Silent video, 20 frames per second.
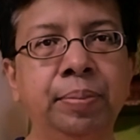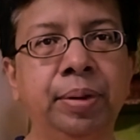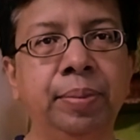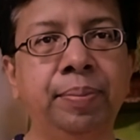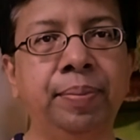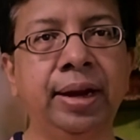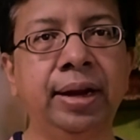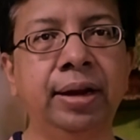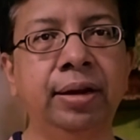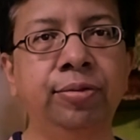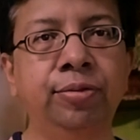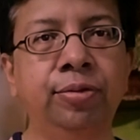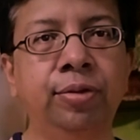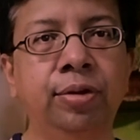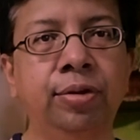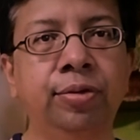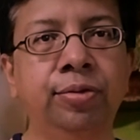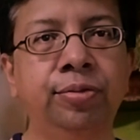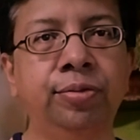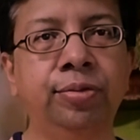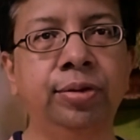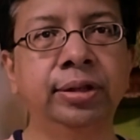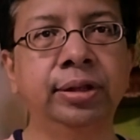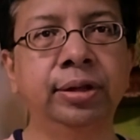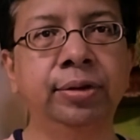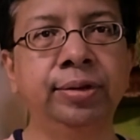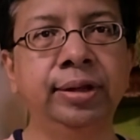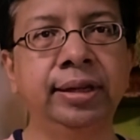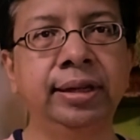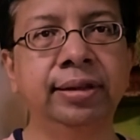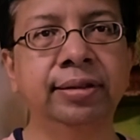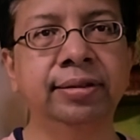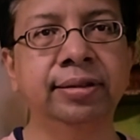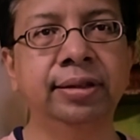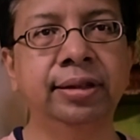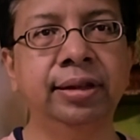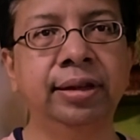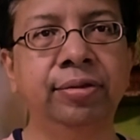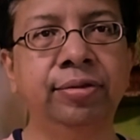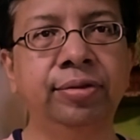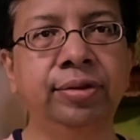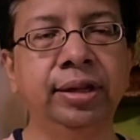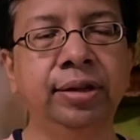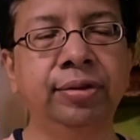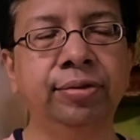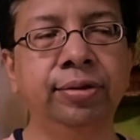prepared for further weakness in the Nifty.